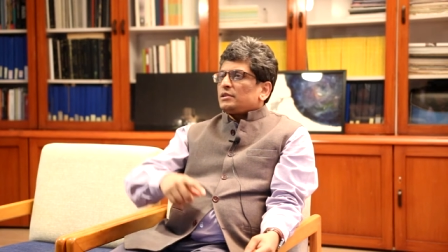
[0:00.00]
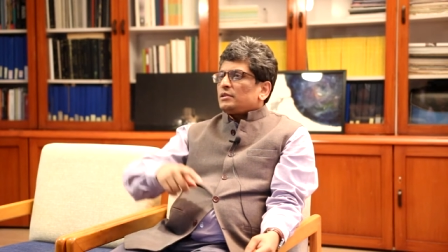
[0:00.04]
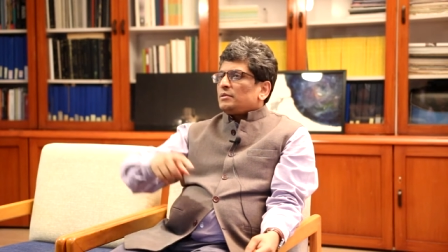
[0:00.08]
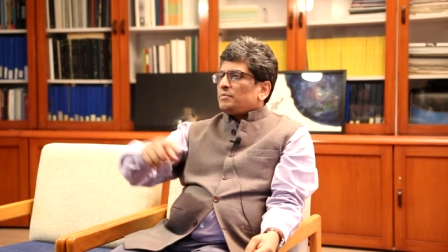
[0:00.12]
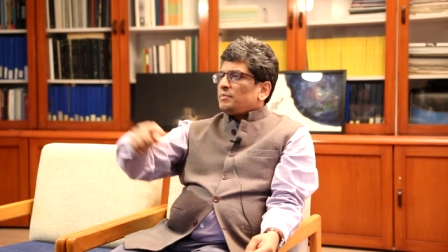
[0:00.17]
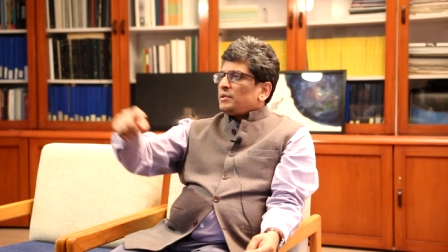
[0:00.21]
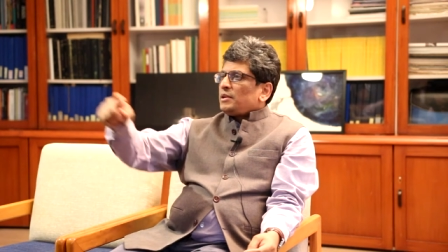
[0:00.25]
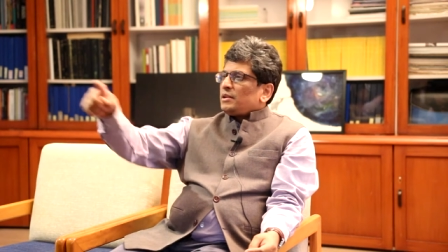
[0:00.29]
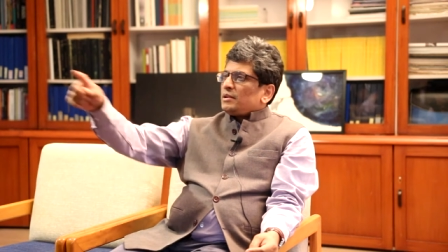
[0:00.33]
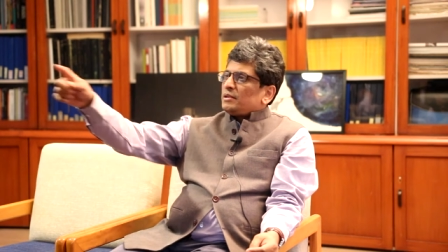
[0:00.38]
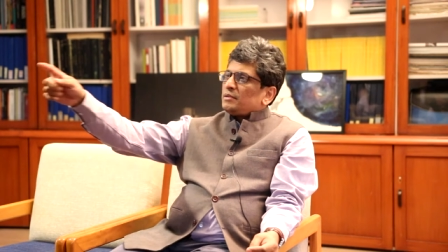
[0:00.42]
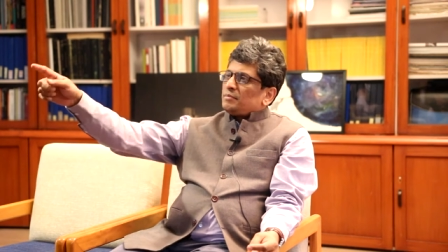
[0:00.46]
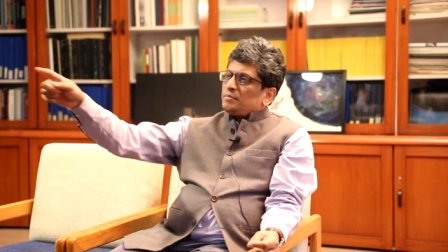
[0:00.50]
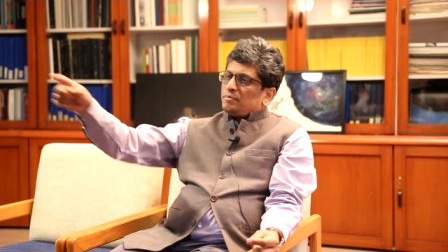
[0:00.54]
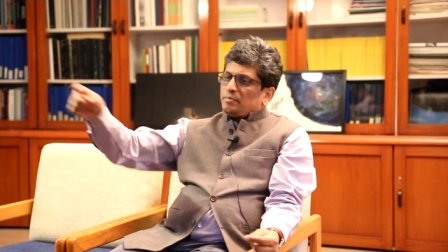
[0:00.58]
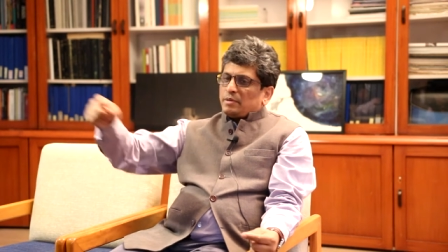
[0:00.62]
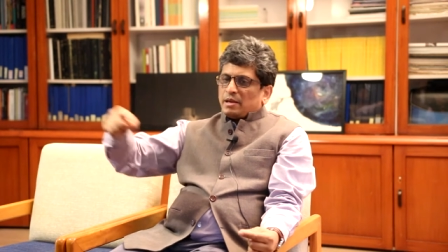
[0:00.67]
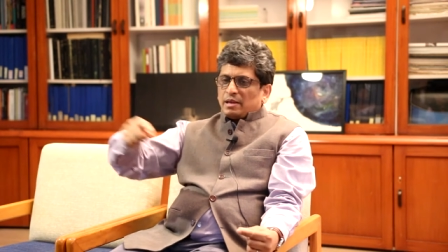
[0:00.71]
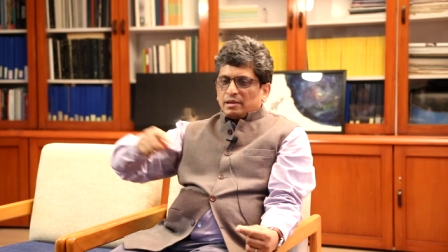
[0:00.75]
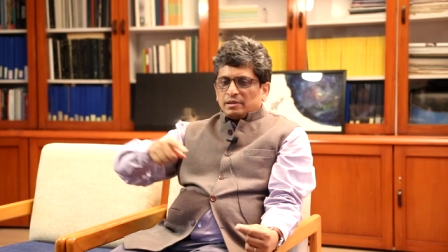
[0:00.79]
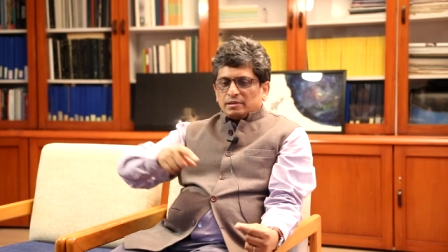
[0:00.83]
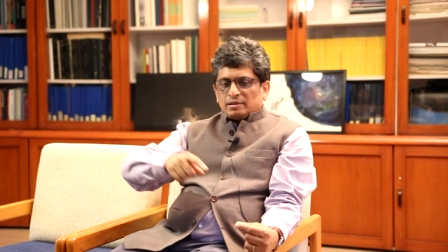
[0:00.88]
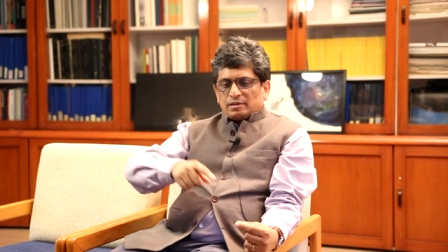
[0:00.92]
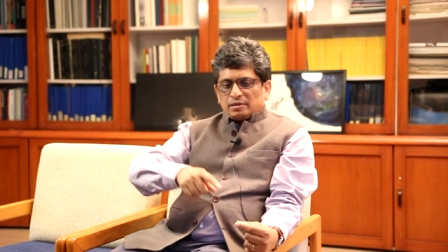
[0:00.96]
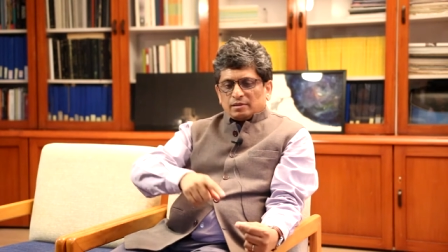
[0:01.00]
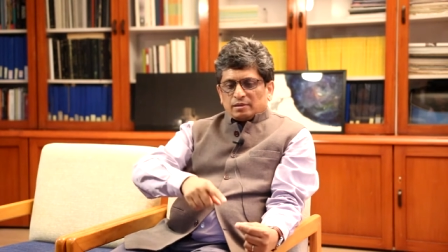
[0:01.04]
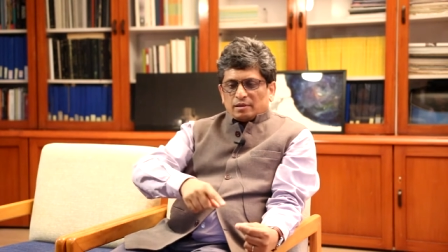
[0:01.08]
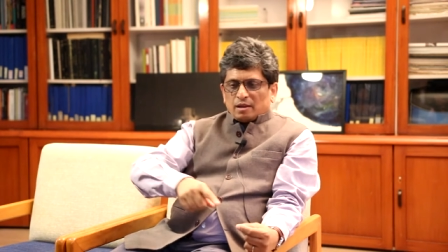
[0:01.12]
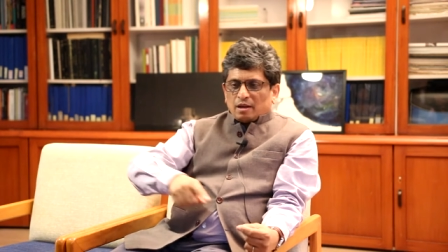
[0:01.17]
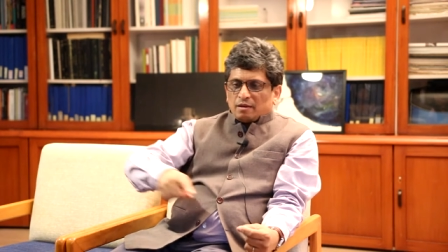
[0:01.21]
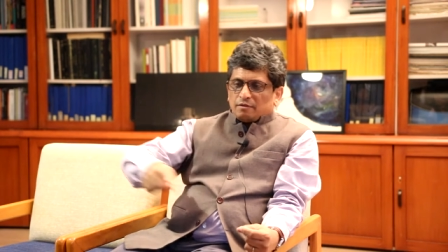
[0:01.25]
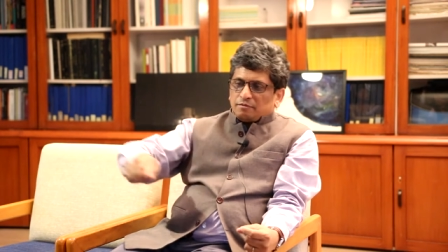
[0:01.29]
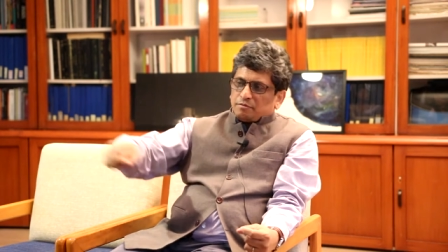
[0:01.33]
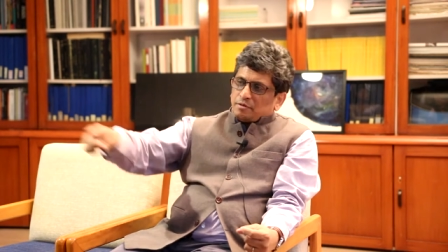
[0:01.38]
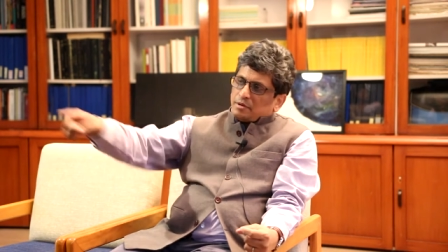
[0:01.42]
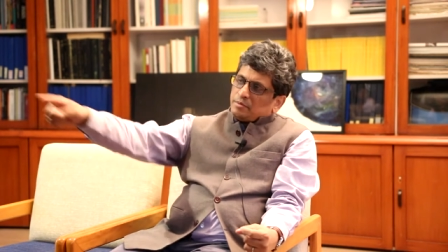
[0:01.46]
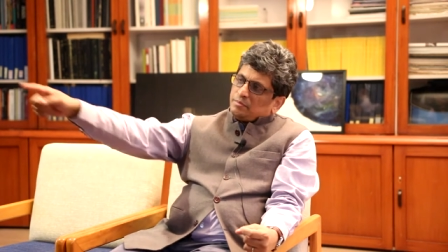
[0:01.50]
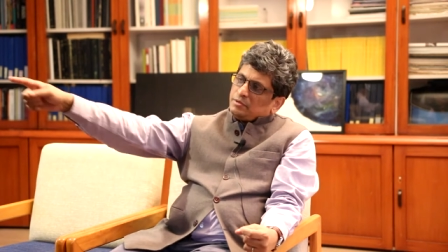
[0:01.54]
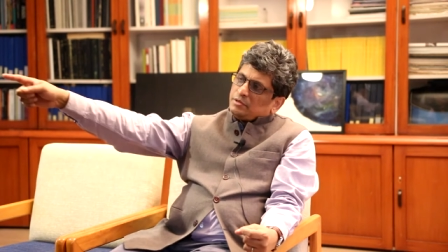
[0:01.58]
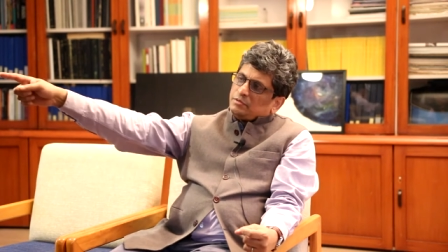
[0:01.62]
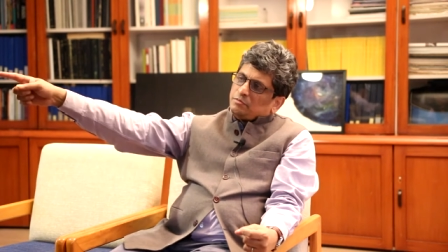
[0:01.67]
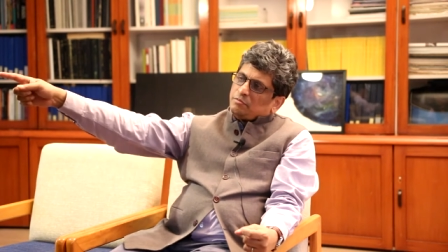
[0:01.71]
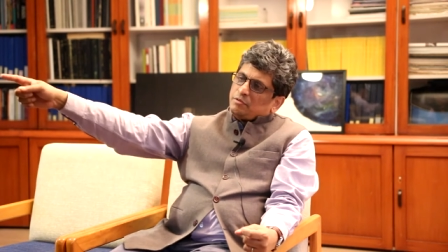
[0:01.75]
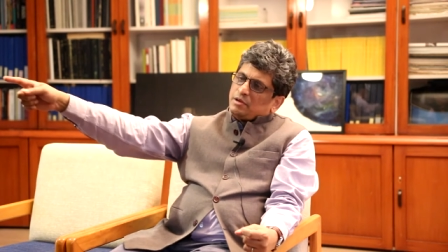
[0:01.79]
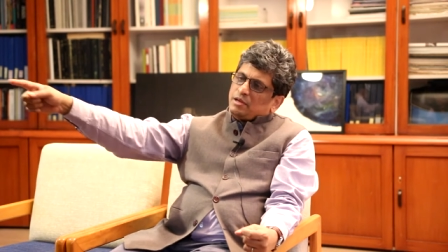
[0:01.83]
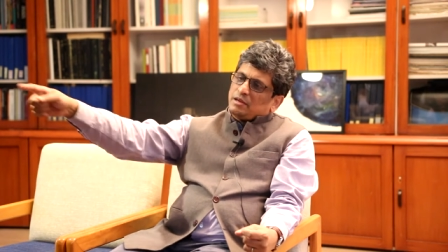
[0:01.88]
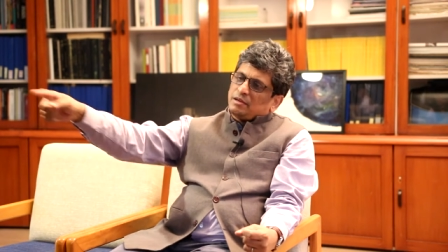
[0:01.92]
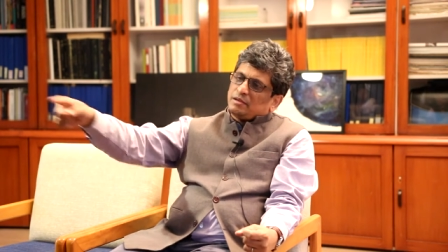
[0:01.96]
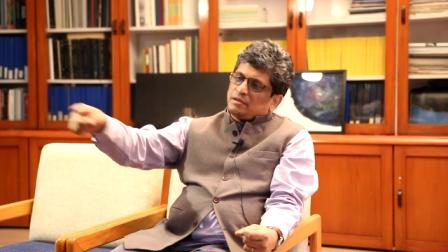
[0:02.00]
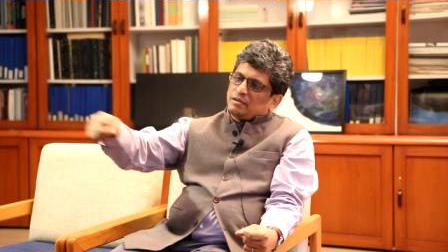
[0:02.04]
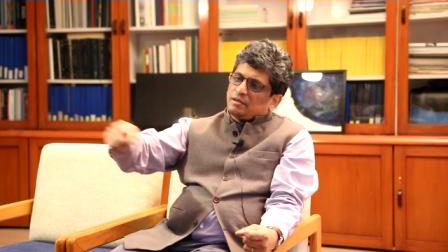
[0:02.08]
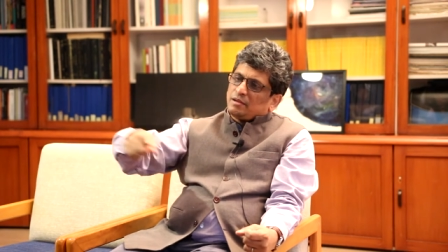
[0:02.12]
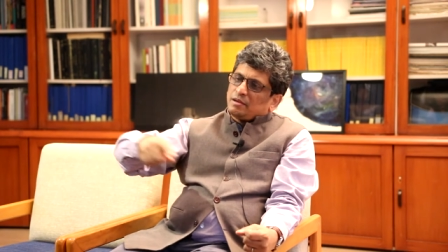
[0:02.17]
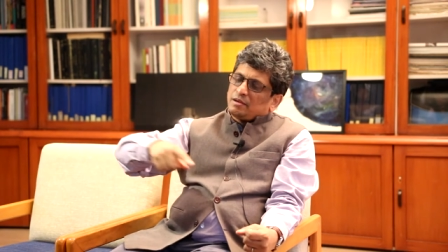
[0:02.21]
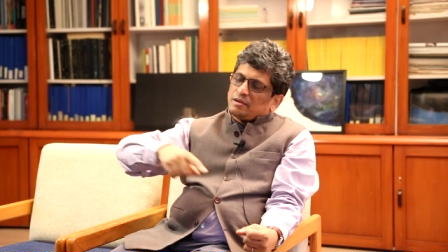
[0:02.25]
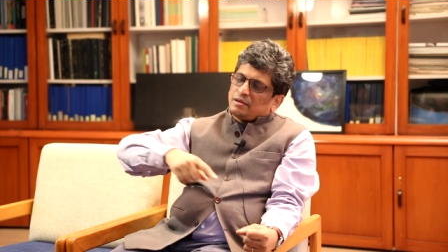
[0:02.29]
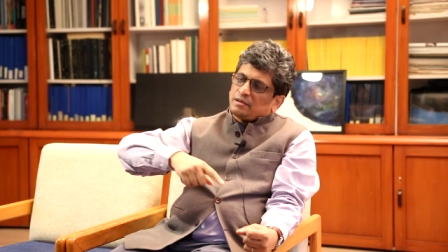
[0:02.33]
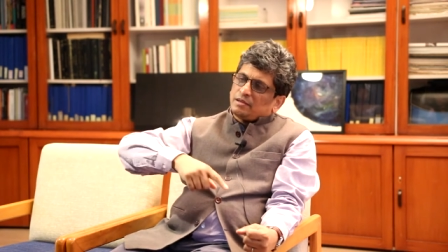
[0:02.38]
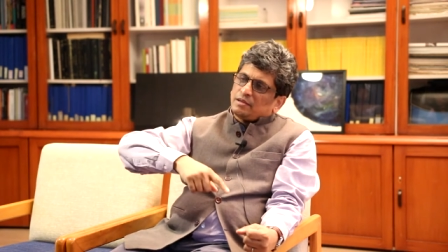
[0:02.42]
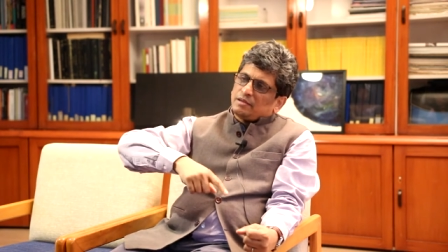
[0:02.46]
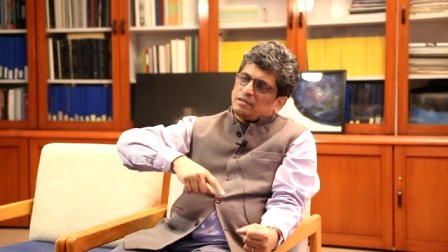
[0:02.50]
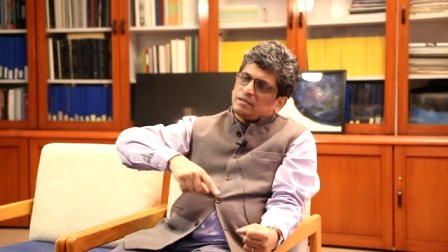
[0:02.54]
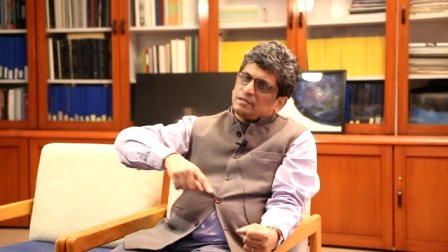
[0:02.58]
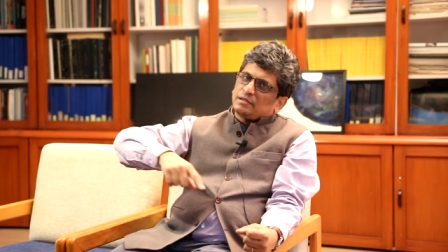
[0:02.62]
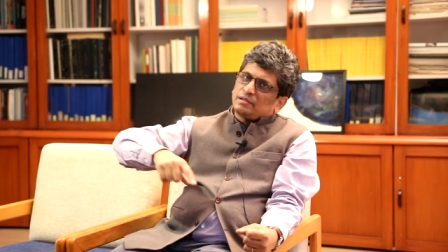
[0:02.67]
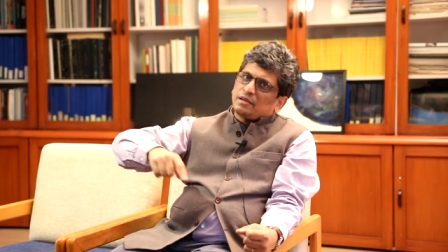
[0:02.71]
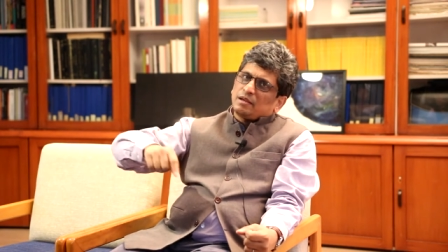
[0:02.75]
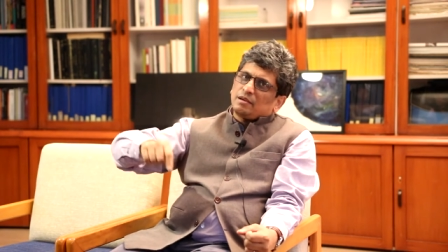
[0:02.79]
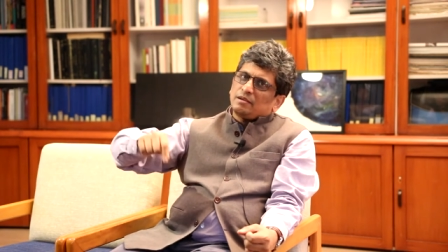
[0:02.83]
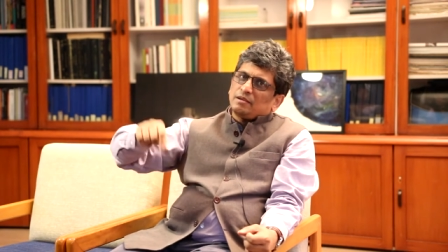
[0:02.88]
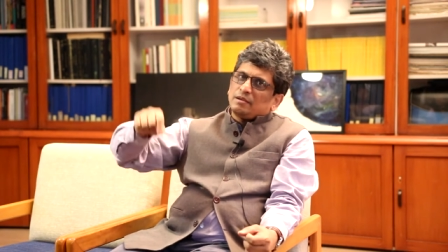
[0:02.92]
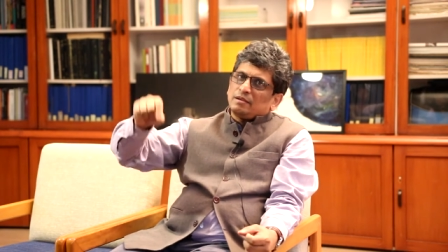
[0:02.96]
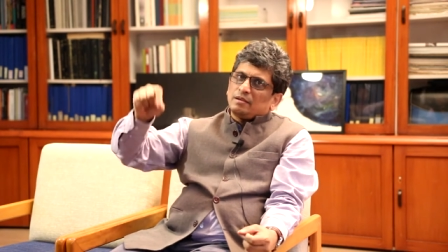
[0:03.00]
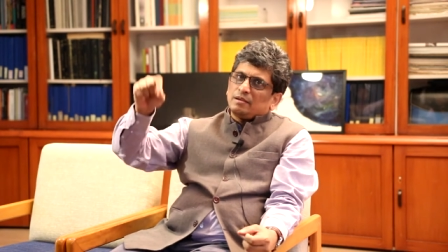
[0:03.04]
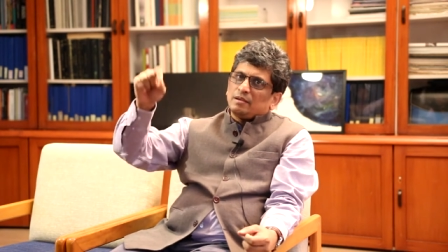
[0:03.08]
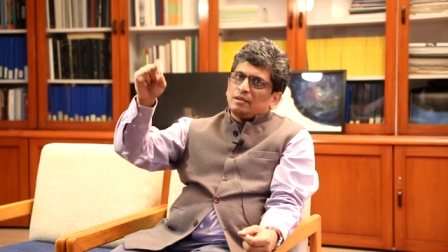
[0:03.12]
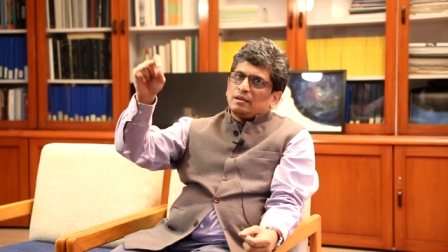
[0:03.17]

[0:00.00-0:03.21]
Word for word: It'll be in a place halfway between the Earth and the sun.